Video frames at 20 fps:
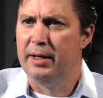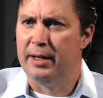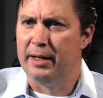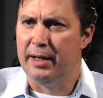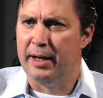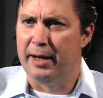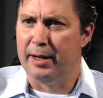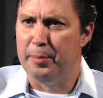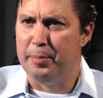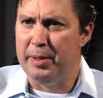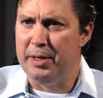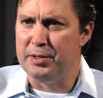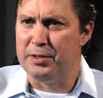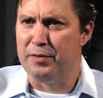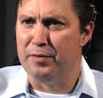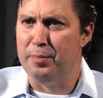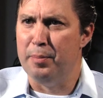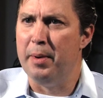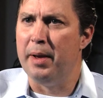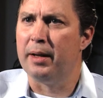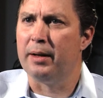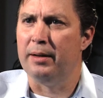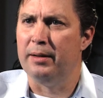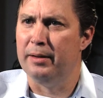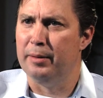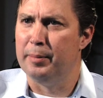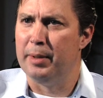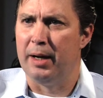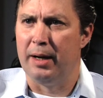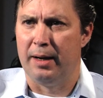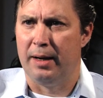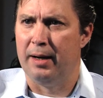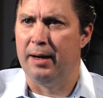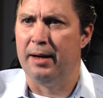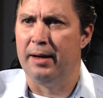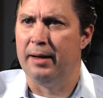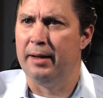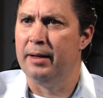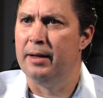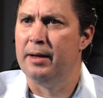got a piece of metal in my
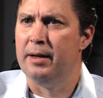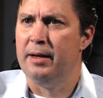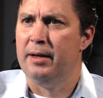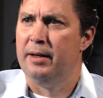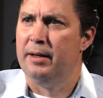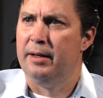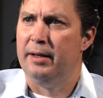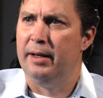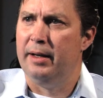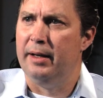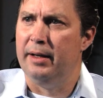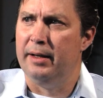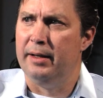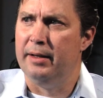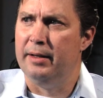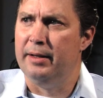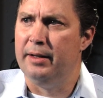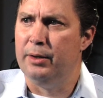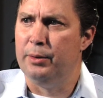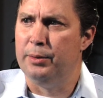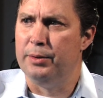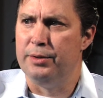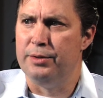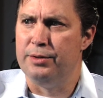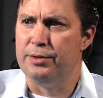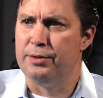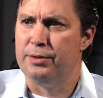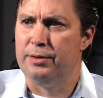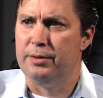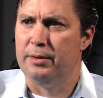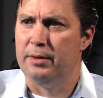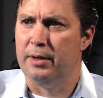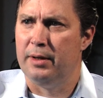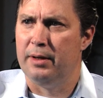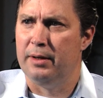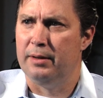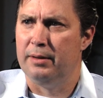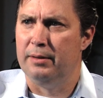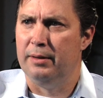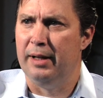eye, and it was
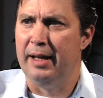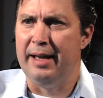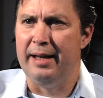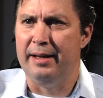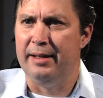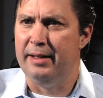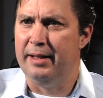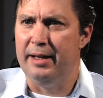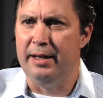late in the